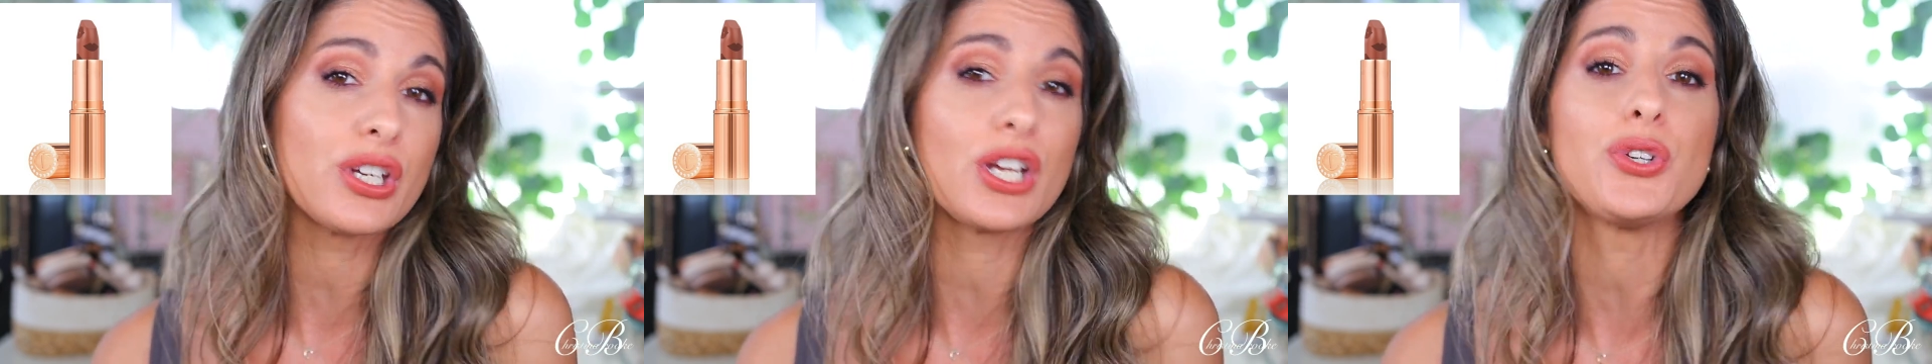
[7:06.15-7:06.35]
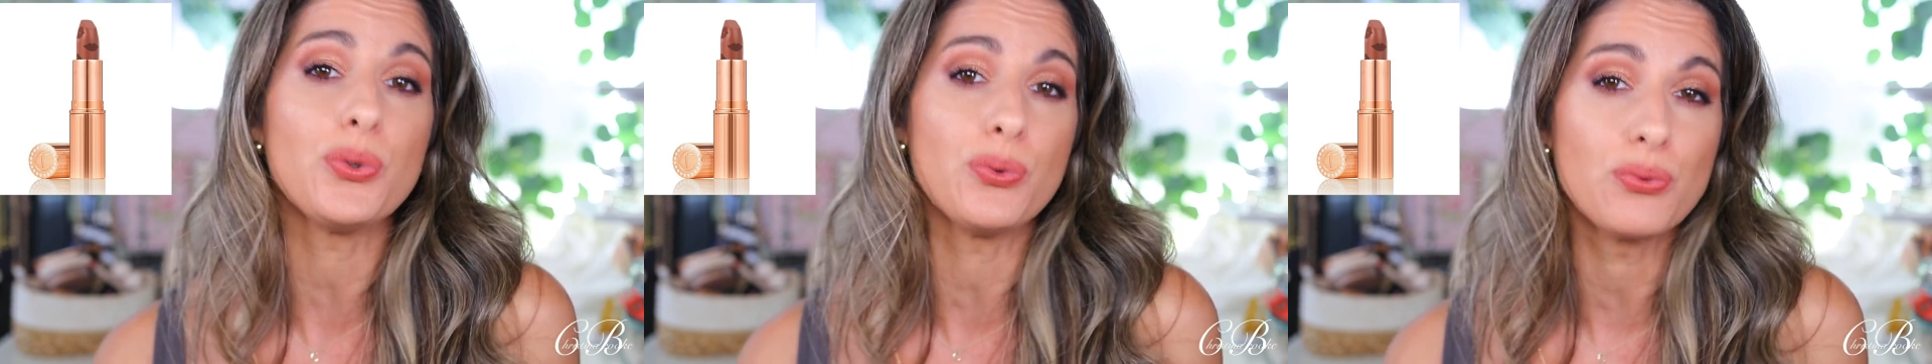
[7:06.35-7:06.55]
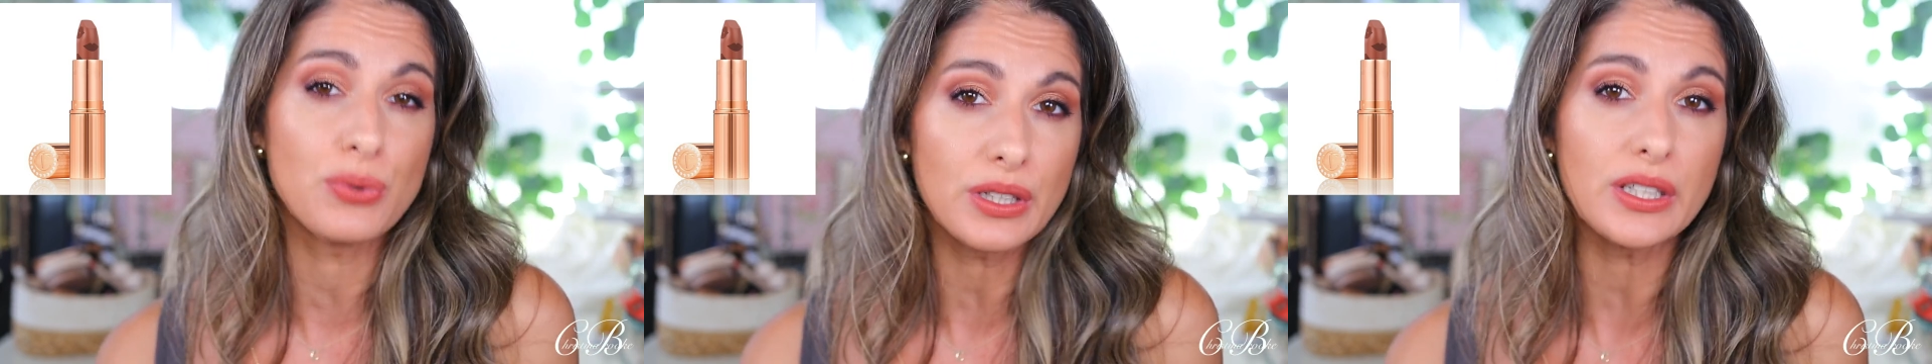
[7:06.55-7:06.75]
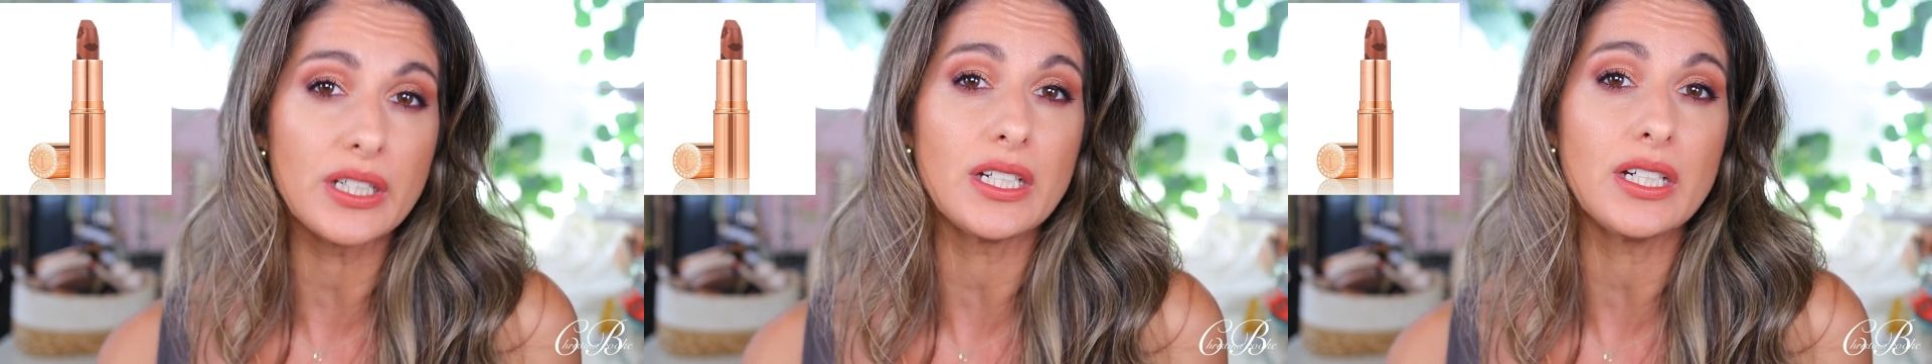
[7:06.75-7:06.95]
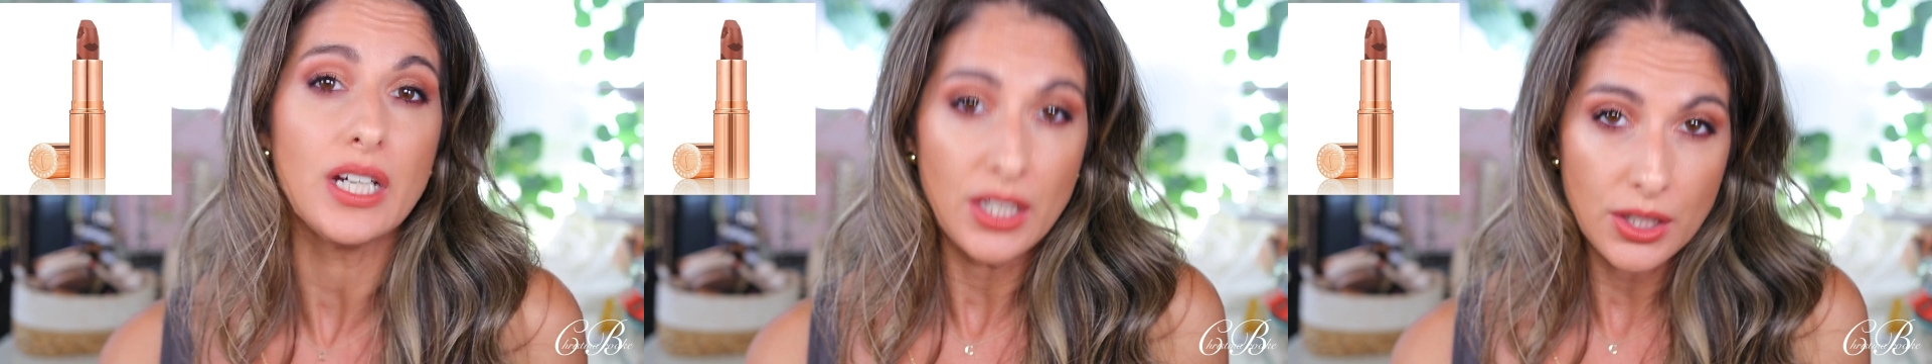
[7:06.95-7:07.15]
can you
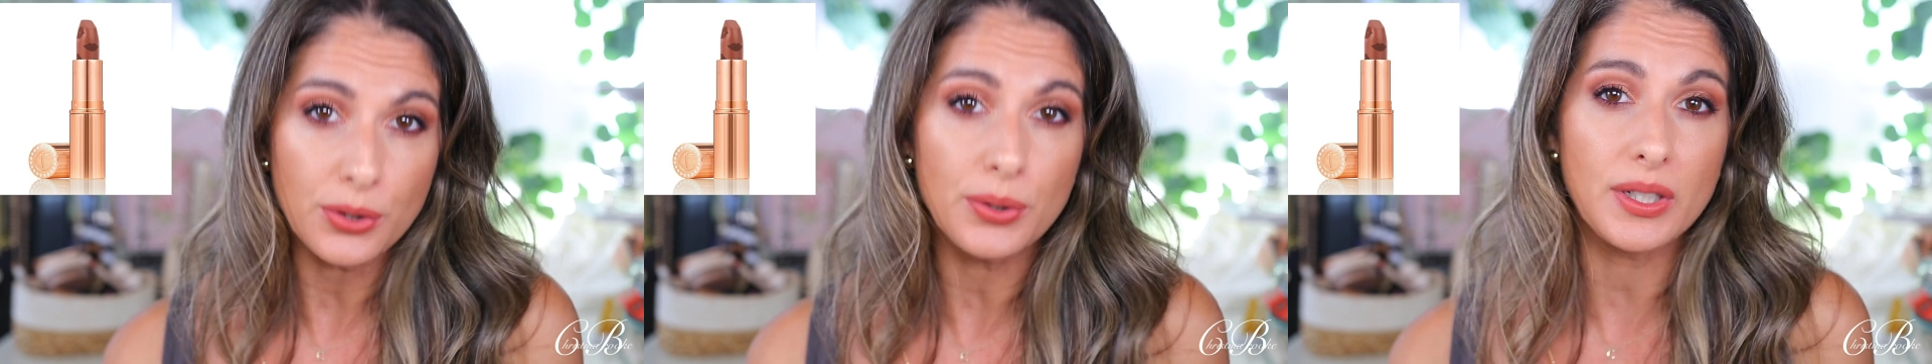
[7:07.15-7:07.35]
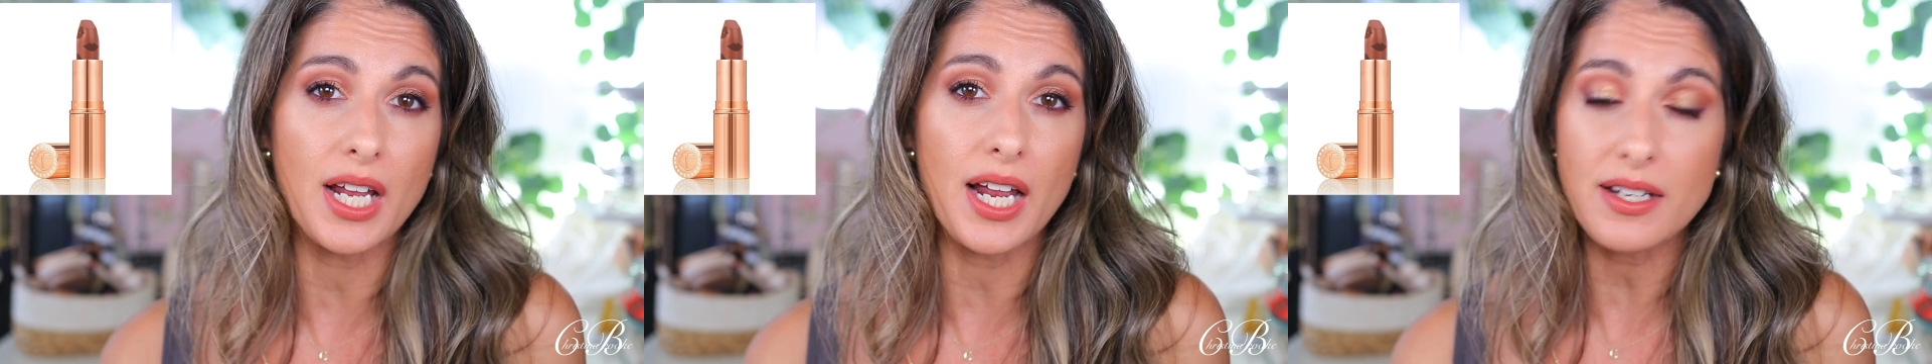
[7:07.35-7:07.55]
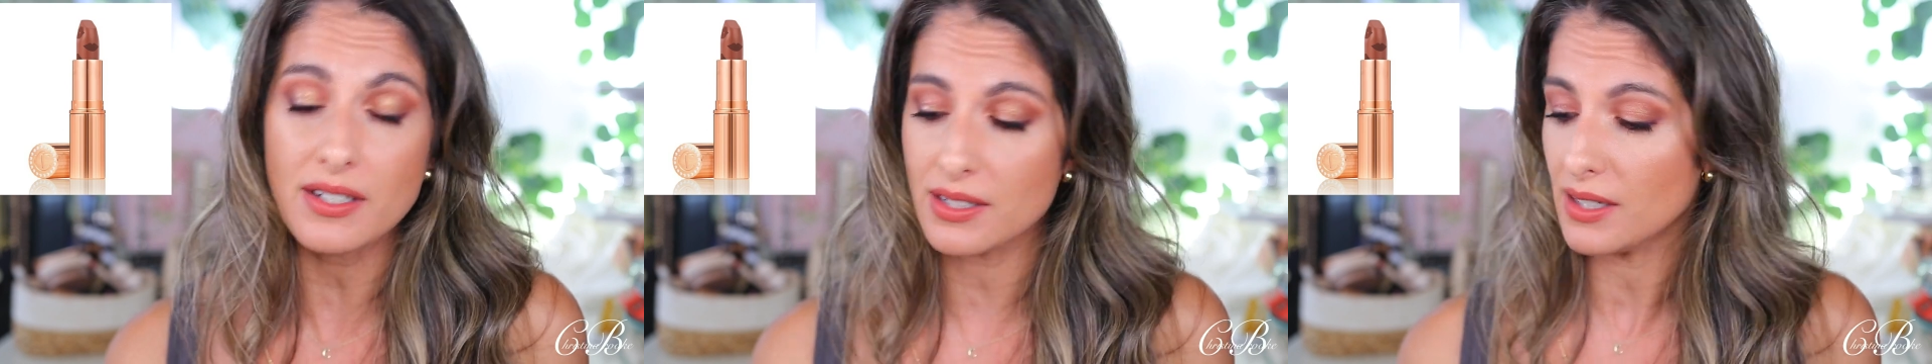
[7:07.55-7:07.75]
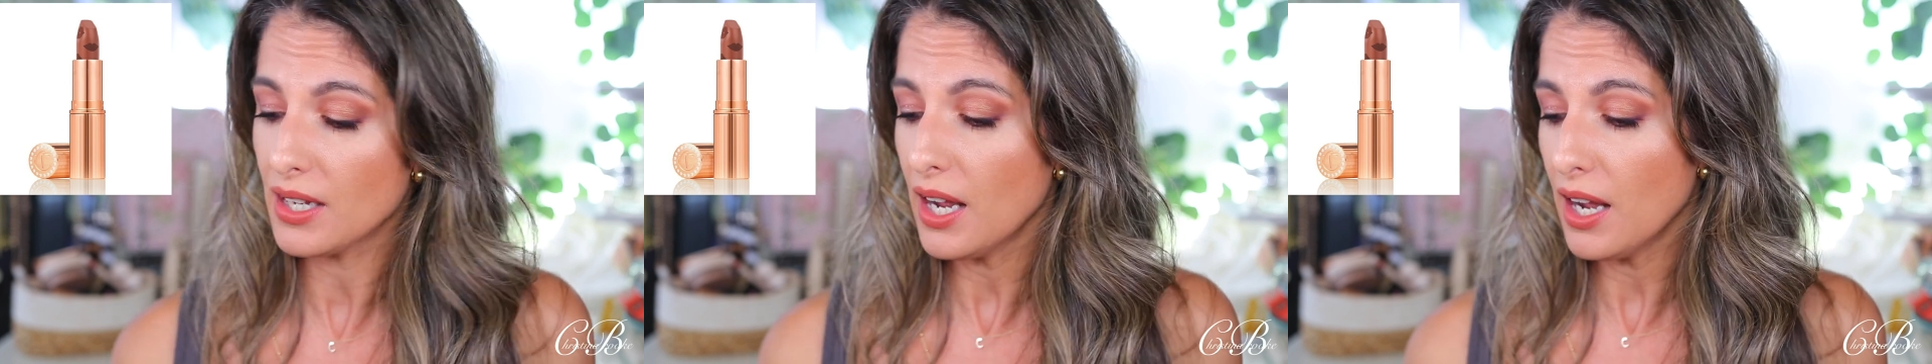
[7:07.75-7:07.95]
really create?